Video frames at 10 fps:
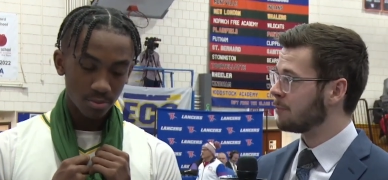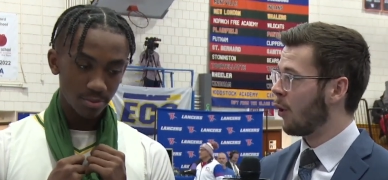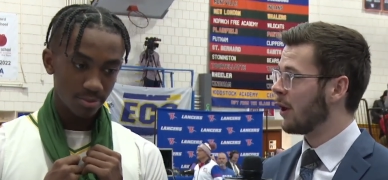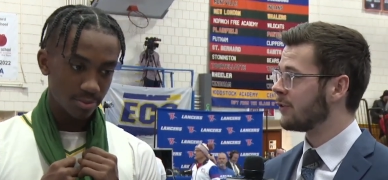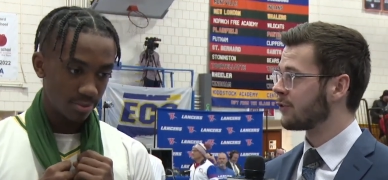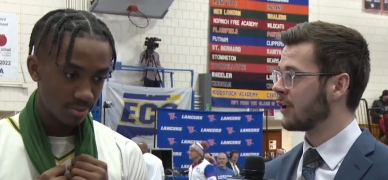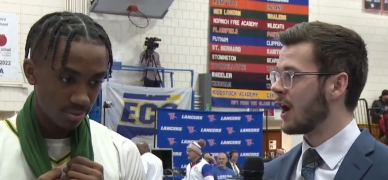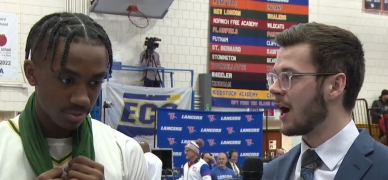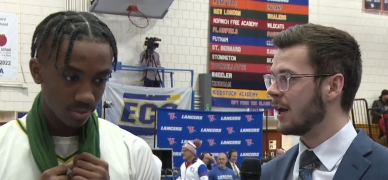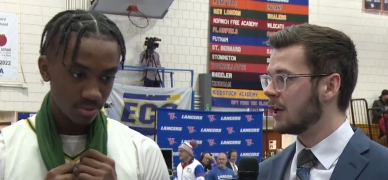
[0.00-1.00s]
Speaker 1: points
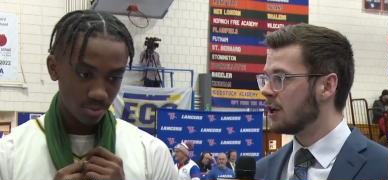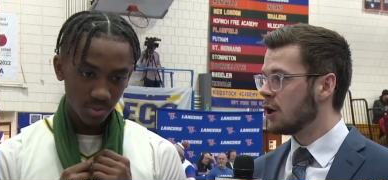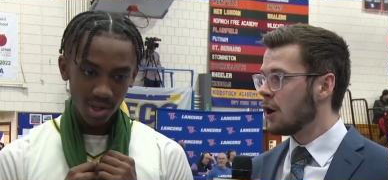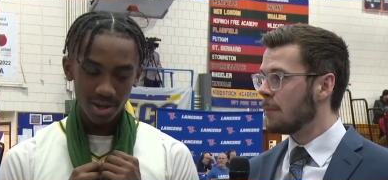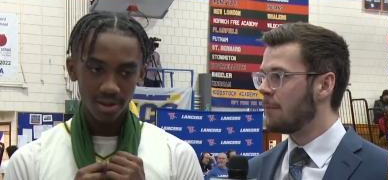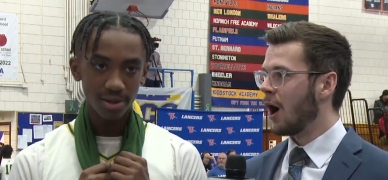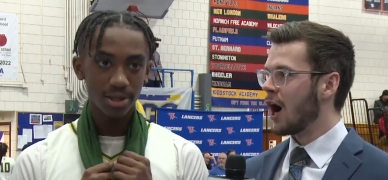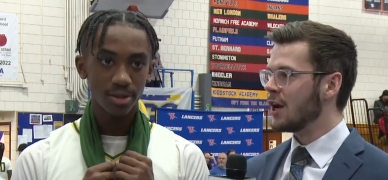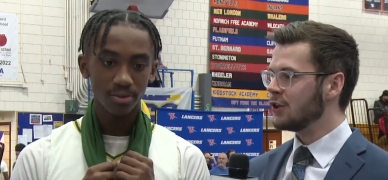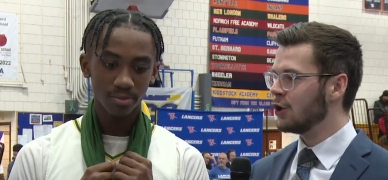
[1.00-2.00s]
tonight,
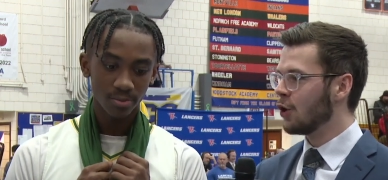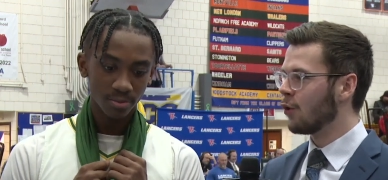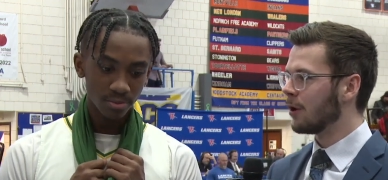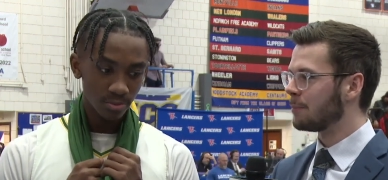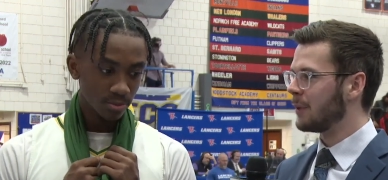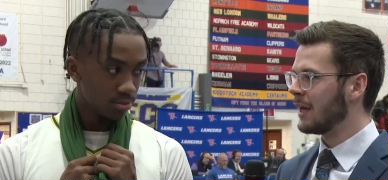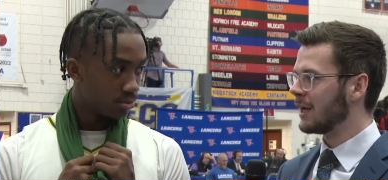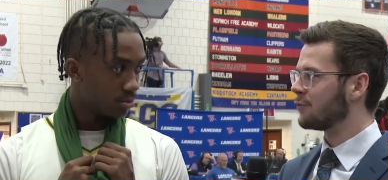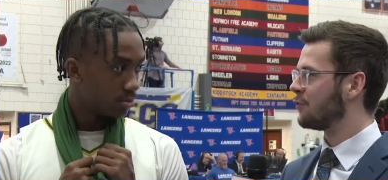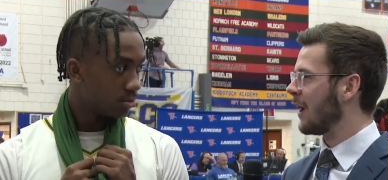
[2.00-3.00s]
but you were
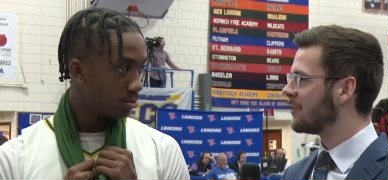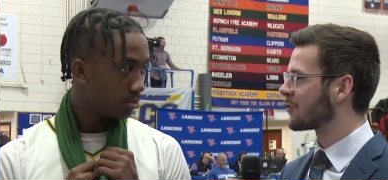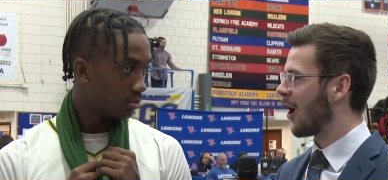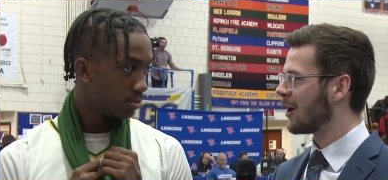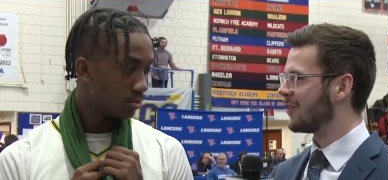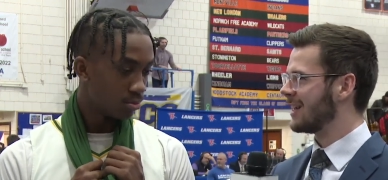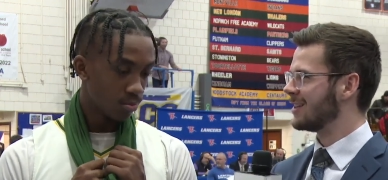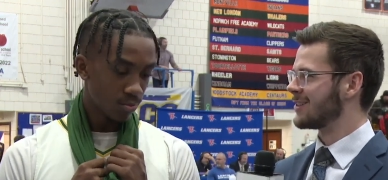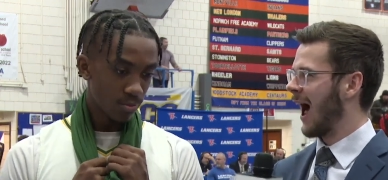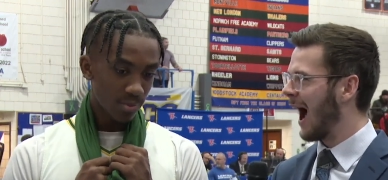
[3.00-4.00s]
being face guarded the
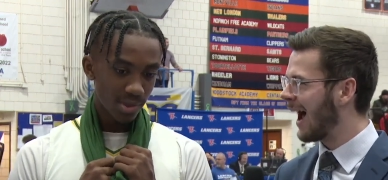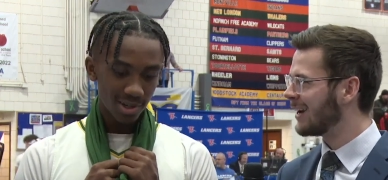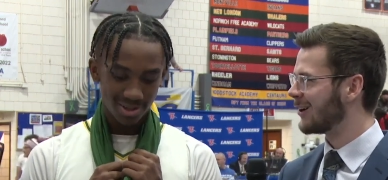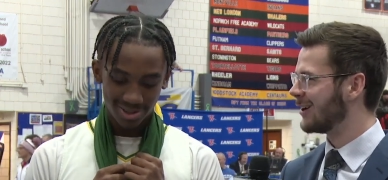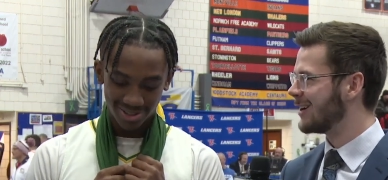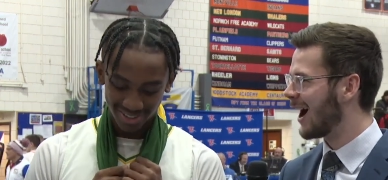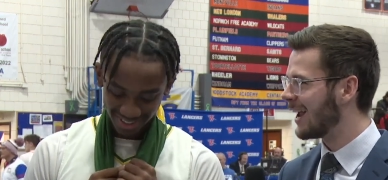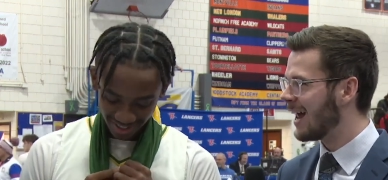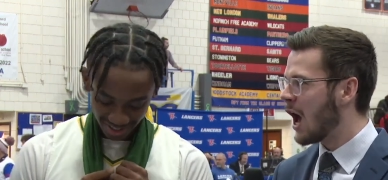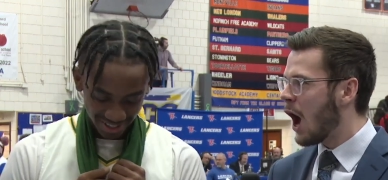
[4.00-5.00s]
entire
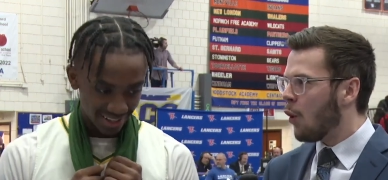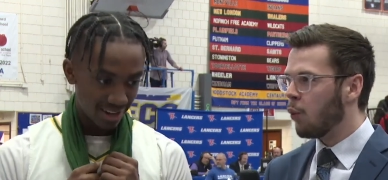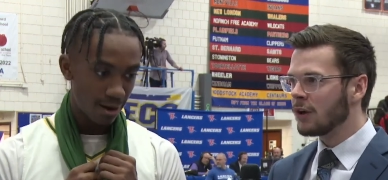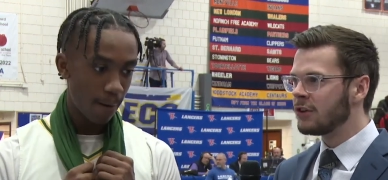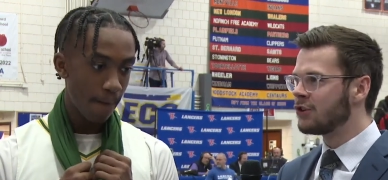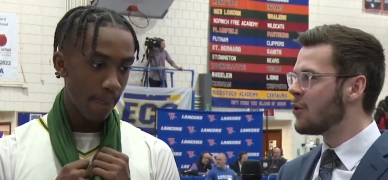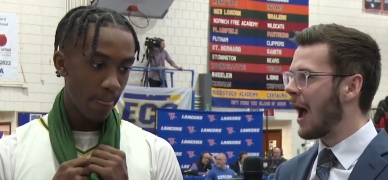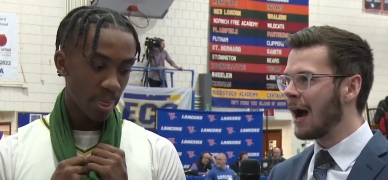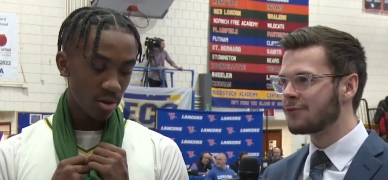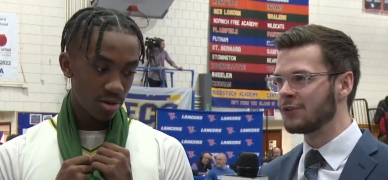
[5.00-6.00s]
night. What did
Speaker 2: you
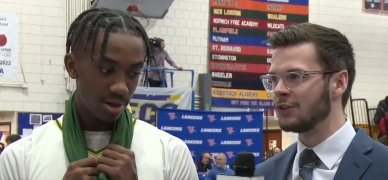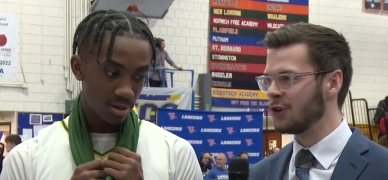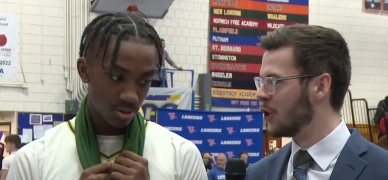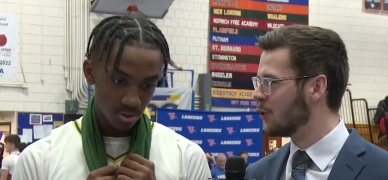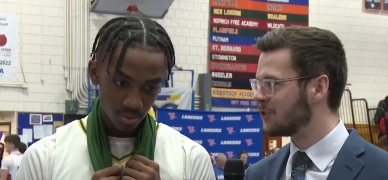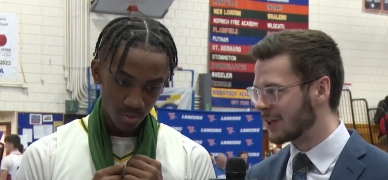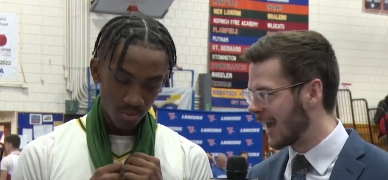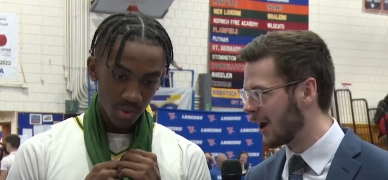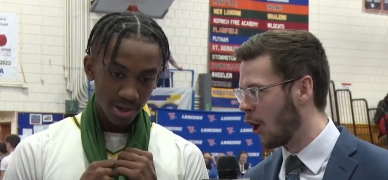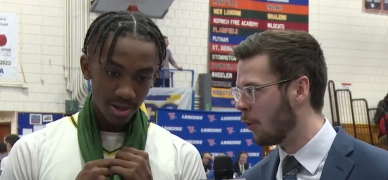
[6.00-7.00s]
have to do to
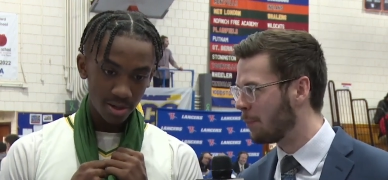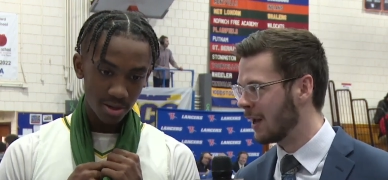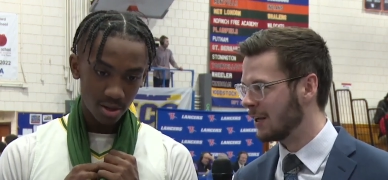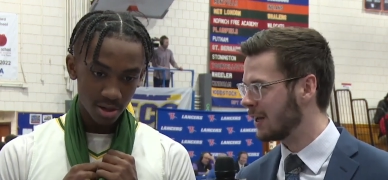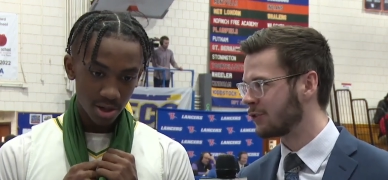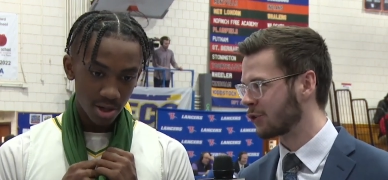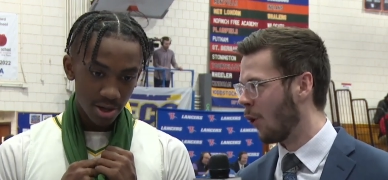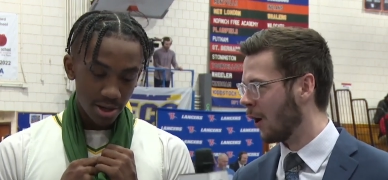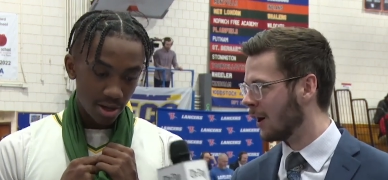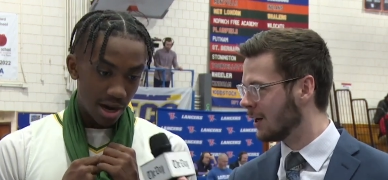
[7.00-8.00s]
get open and
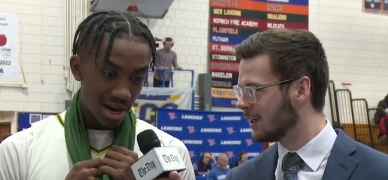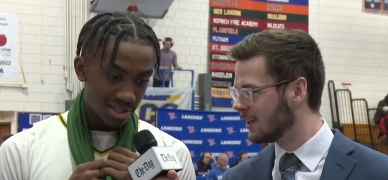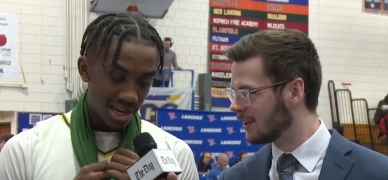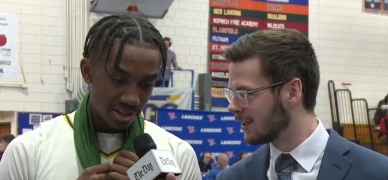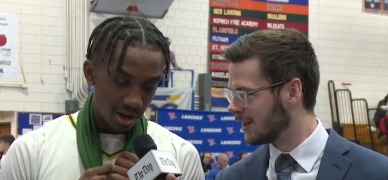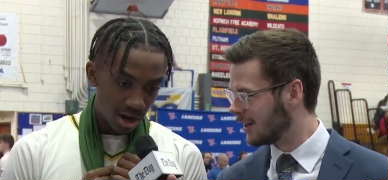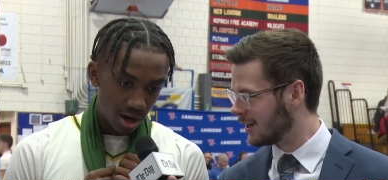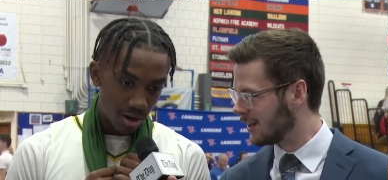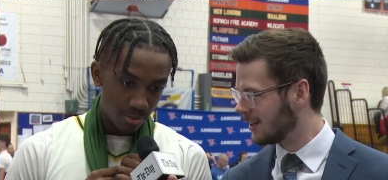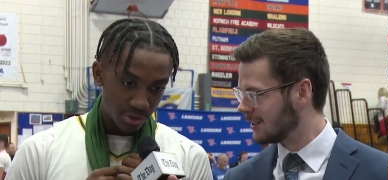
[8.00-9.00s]
score? I just had to
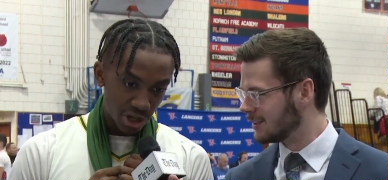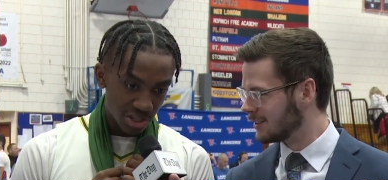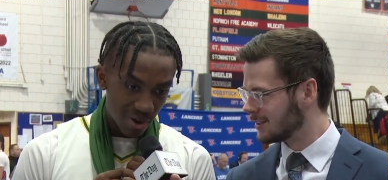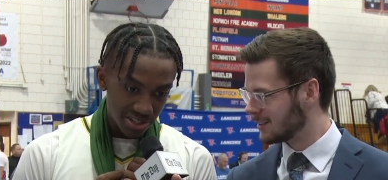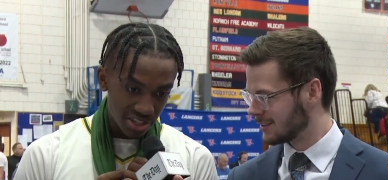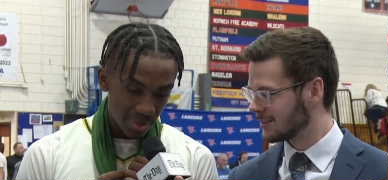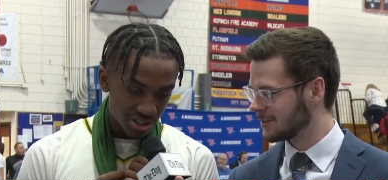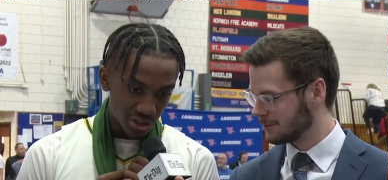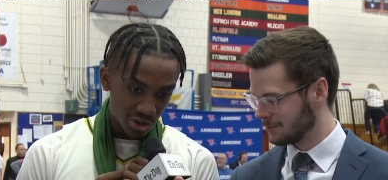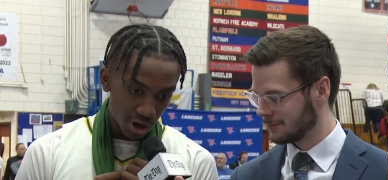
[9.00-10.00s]
um, trust my
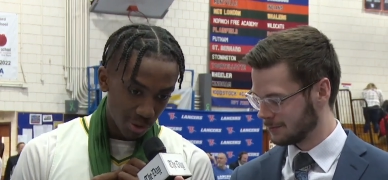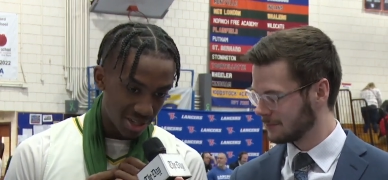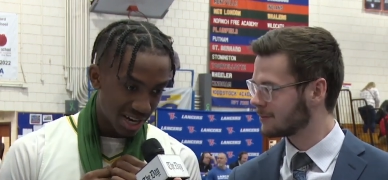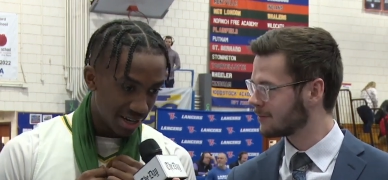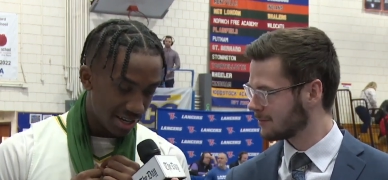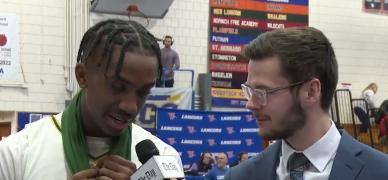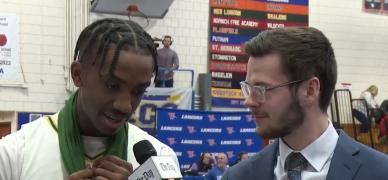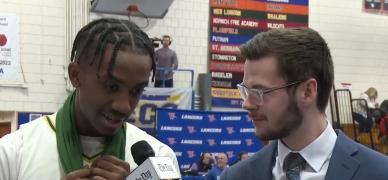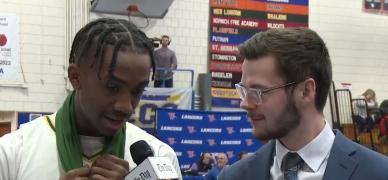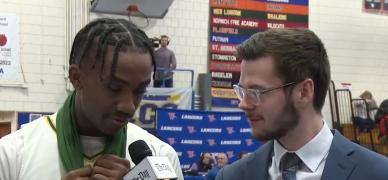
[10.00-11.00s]
teammates to score, which I did,
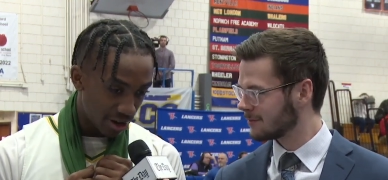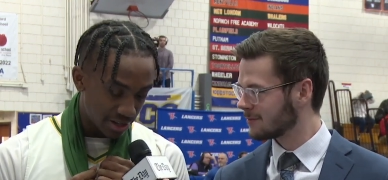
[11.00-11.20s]
and they they